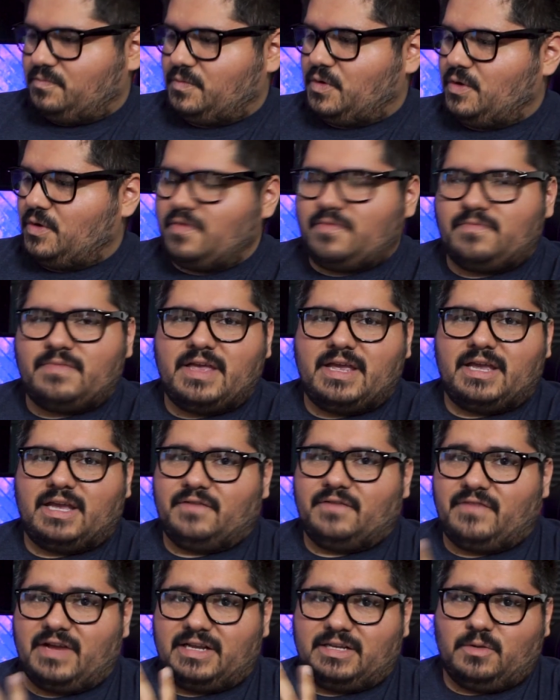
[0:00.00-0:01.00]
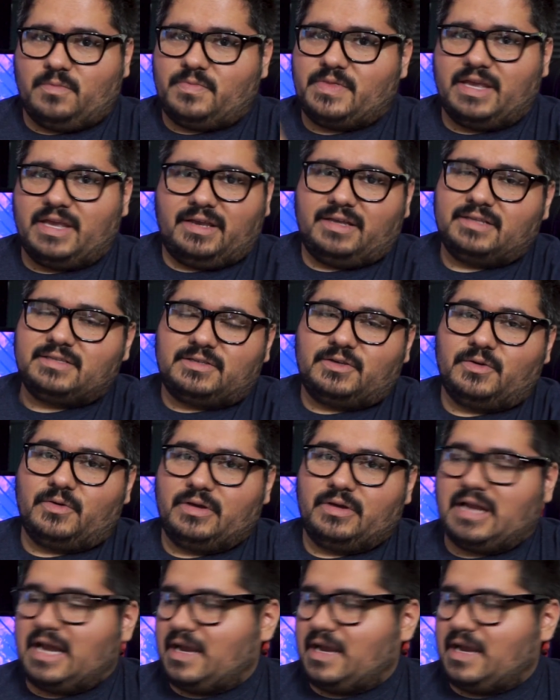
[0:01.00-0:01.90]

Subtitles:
good thing if I don't think it's good.